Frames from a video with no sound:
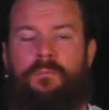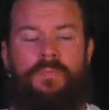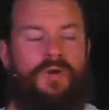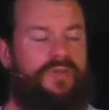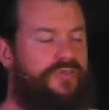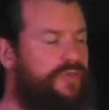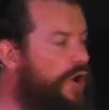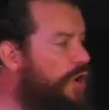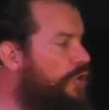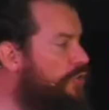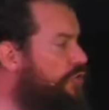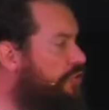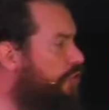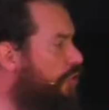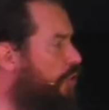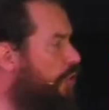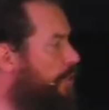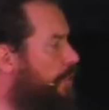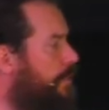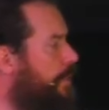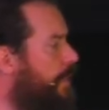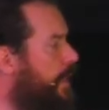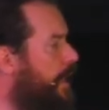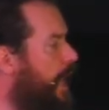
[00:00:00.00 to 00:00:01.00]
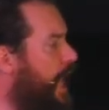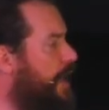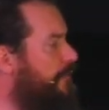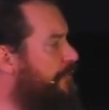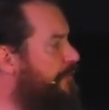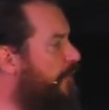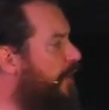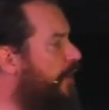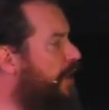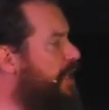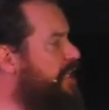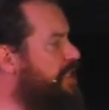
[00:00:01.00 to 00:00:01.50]
But it's also a
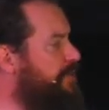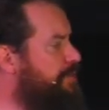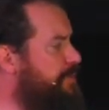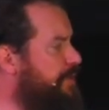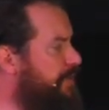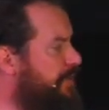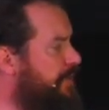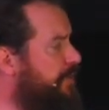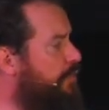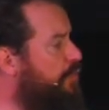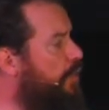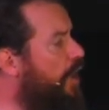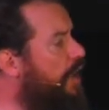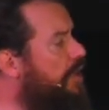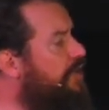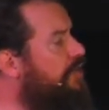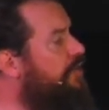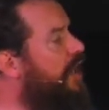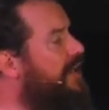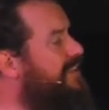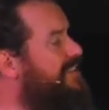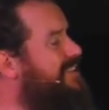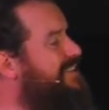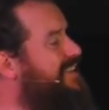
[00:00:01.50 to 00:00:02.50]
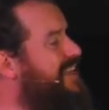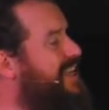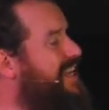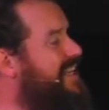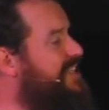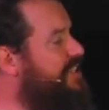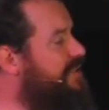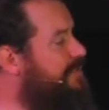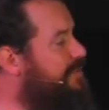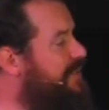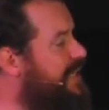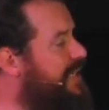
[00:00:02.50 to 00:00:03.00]
very specific, what is God
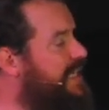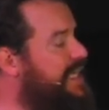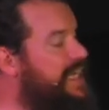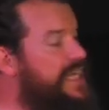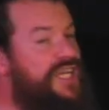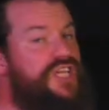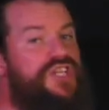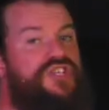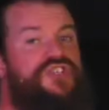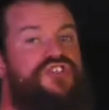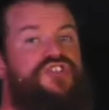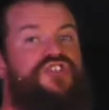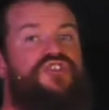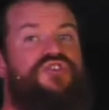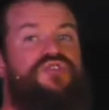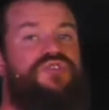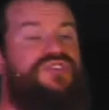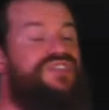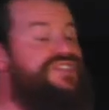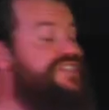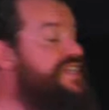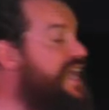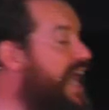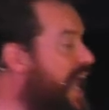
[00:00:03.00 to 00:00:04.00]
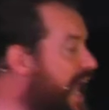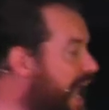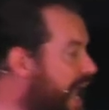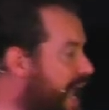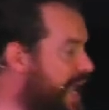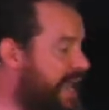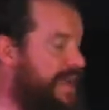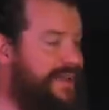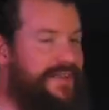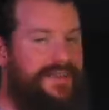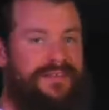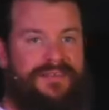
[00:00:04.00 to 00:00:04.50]
saying to me
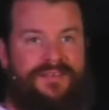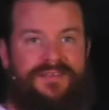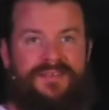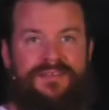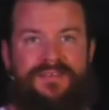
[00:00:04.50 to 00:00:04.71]
today?